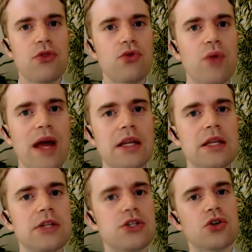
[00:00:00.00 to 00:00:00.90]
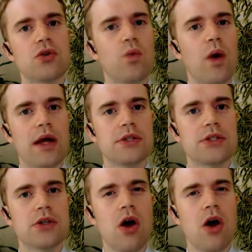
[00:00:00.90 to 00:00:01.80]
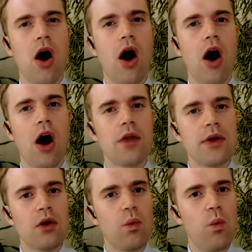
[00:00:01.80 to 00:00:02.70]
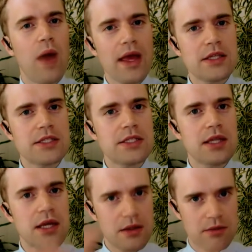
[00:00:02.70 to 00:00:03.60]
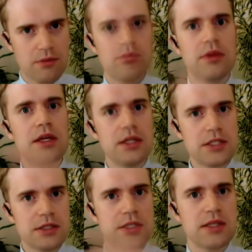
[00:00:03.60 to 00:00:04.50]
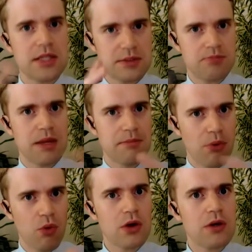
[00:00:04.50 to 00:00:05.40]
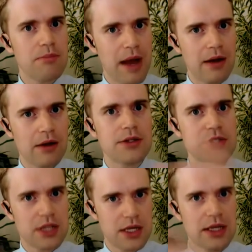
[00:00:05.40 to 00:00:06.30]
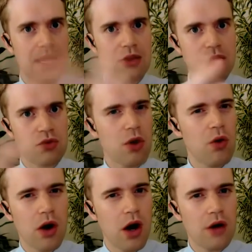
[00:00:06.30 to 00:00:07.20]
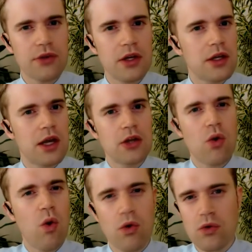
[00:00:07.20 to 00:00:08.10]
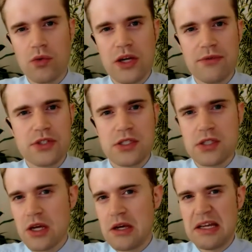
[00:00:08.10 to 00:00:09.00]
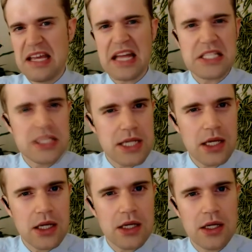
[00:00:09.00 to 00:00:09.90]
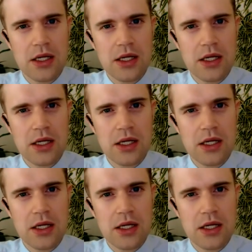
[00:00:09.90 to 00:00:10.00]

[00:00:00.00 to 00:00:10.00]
threatened in certain ways. Are there ways that this important balance can get thrown off? Can coral reefs get sick?